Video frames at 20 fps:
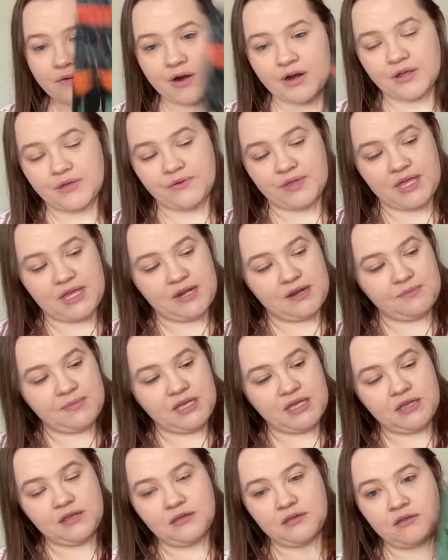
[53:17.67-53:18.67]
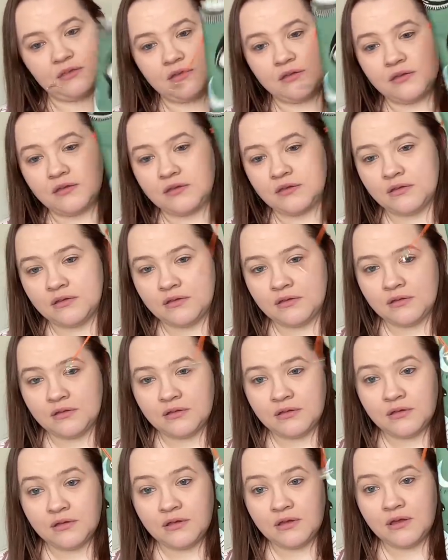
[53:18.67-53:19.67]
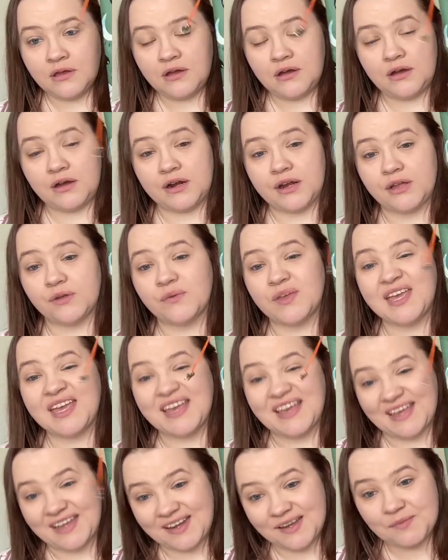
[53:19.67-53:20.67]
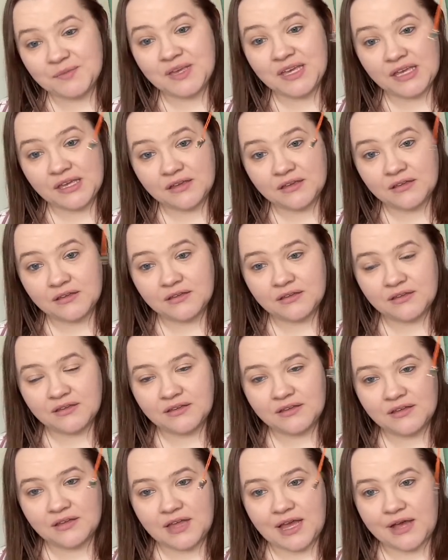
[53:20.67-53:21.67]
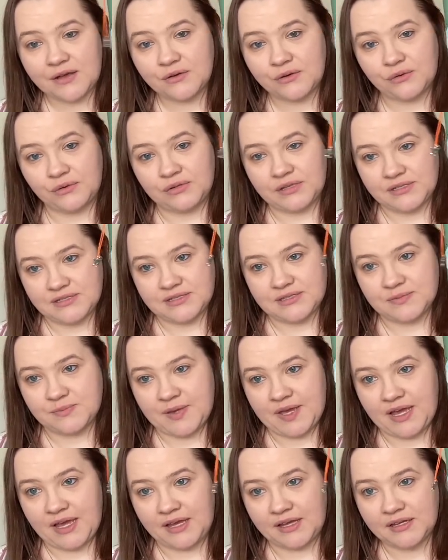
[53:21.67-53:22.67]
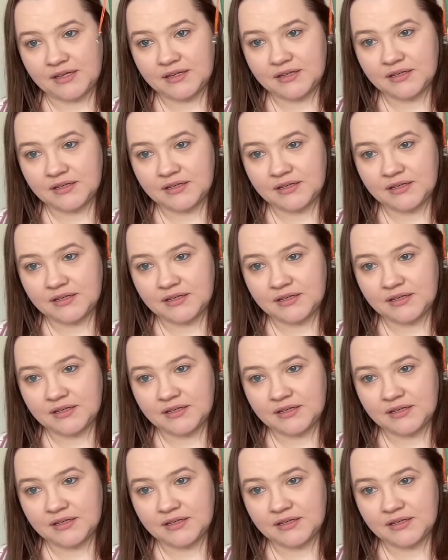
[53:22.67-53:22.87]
Are you kidding me? Are you kidding me? How cool is this bag?